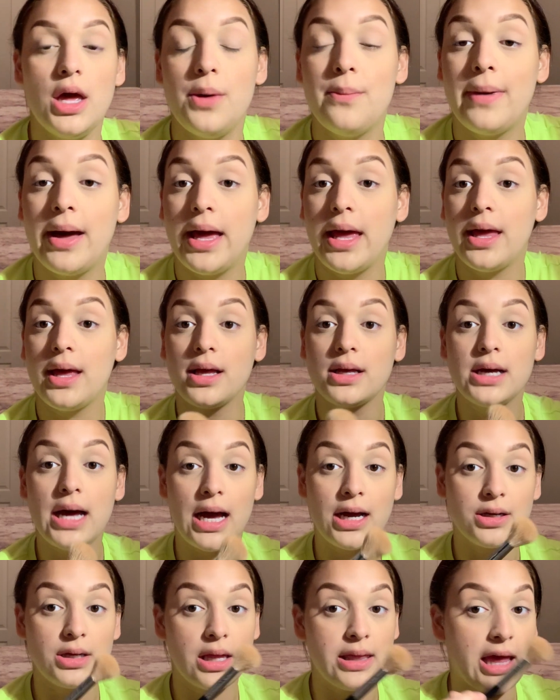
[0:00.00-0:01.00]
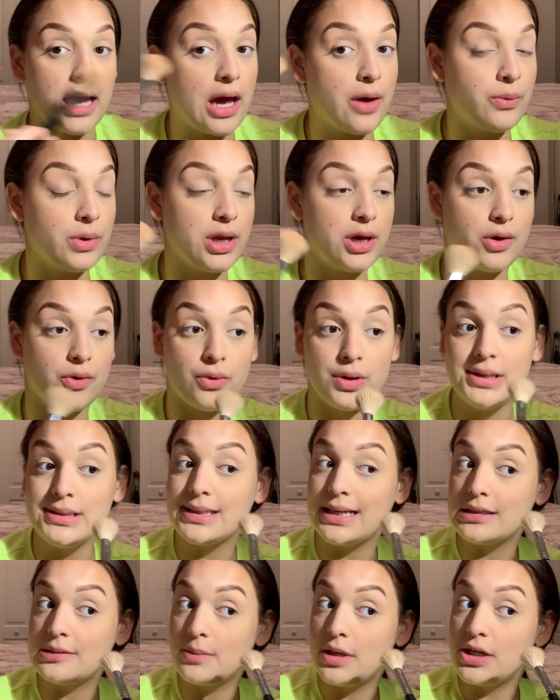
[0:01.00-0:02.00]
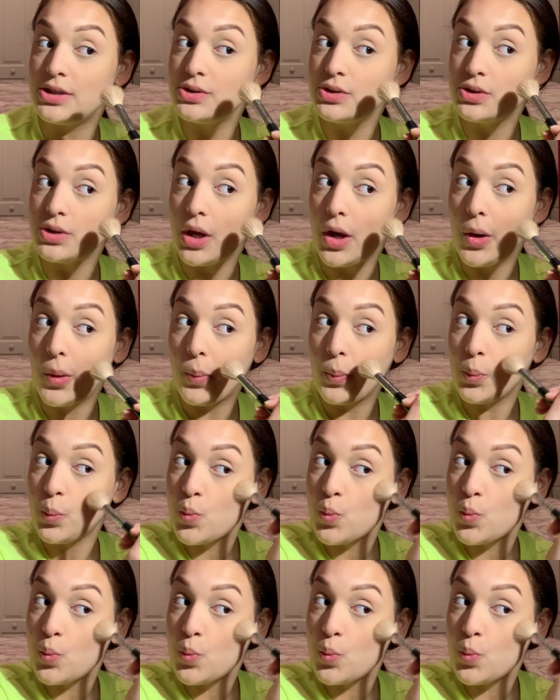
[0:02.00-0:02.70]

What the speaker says: I wouldn't crease as much. So